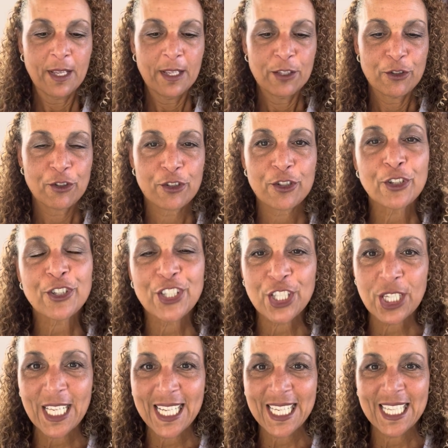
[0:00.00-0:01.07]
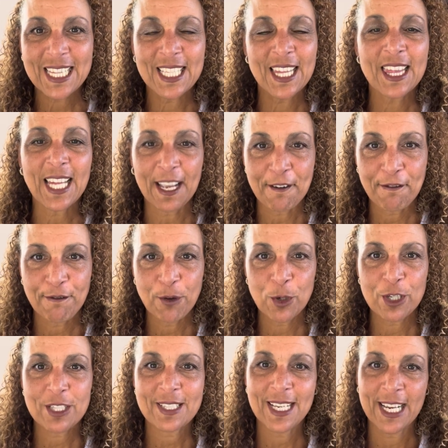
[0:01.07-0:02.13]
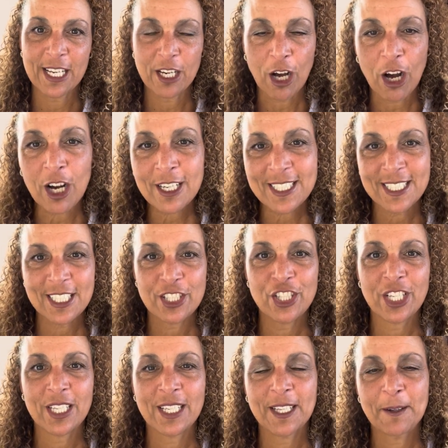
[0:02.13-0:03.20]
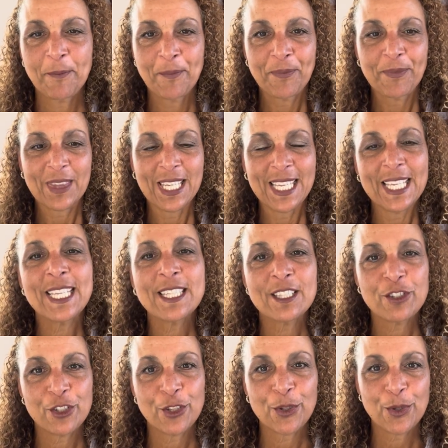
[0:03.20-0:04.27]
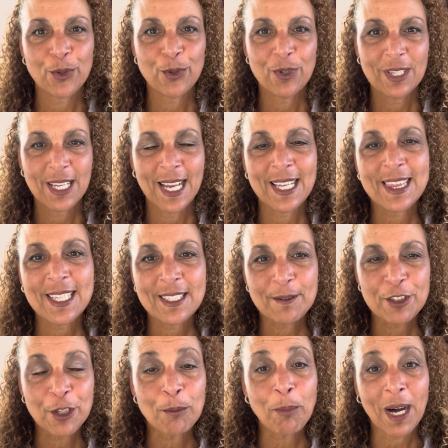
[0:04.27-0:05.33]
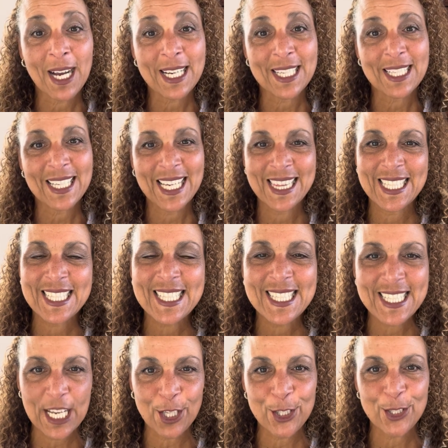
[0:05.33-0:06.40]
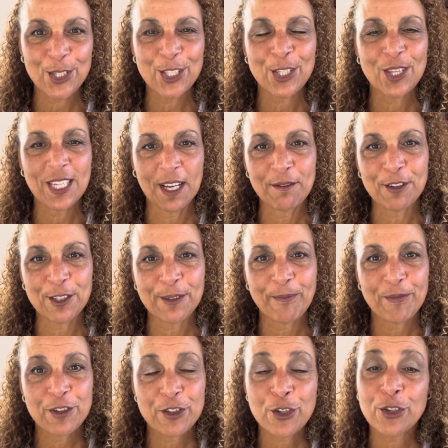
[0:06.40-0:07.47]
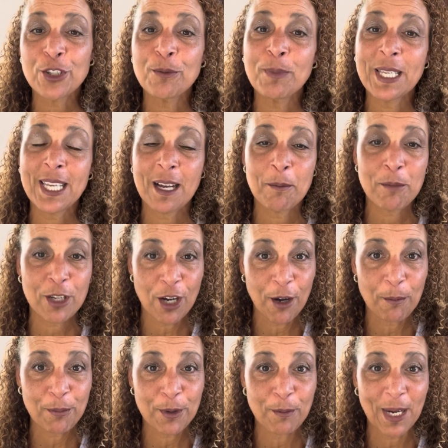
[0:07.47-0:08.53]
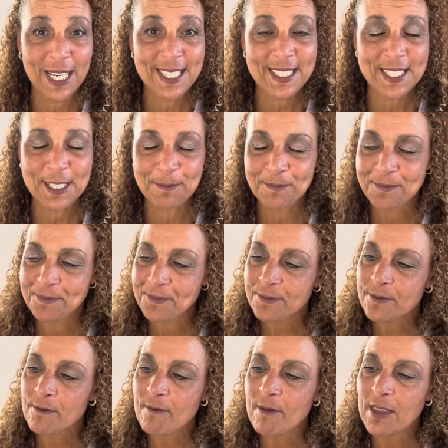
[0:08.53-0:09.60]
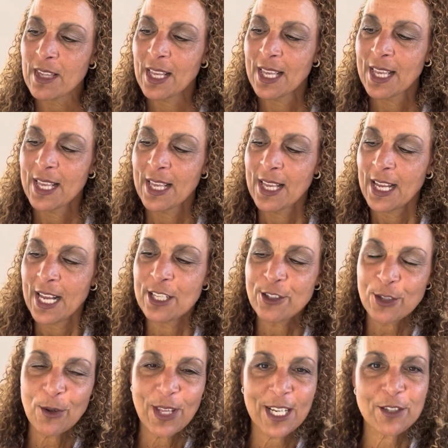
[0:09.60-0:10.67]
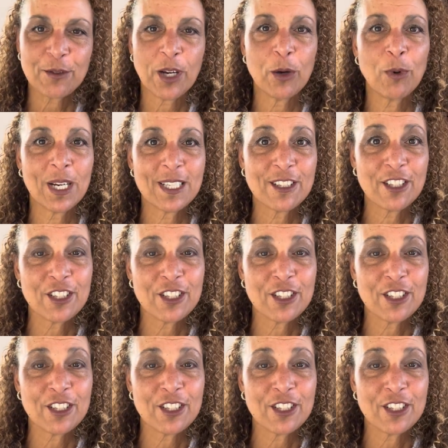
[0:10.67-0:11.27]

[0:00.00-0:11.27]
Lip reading: circulating the life force and oxygen into your body at the cellular level. So you become compromised. And so that's why I wanted to